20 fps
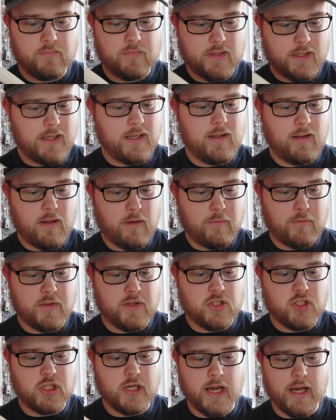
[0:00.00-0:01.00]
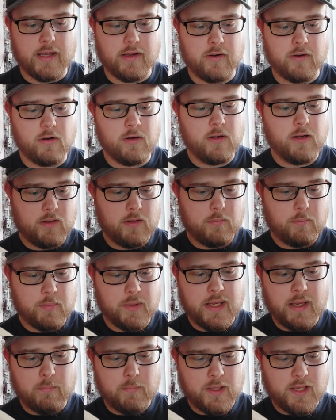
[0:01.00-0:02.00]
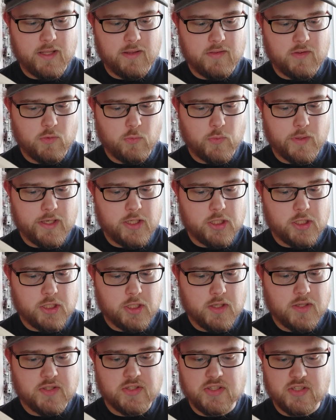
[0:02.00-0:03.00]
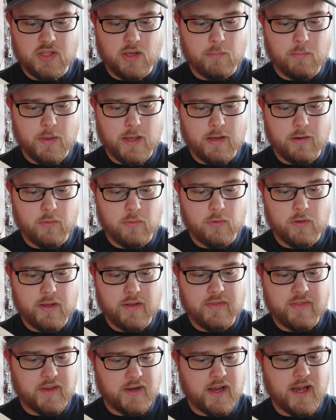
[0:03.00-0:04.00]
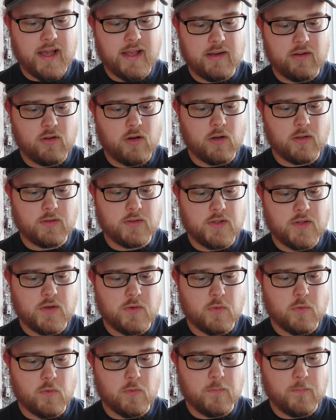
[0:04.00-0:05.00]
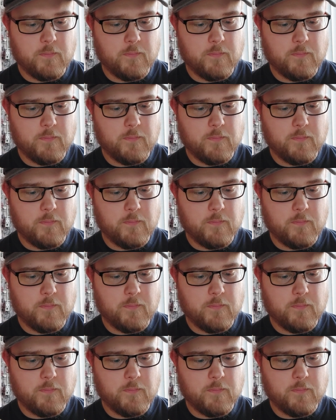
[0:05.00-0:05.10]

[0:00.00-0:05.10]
I love the Shire, but I begin to wish, somehow, that I had gone too.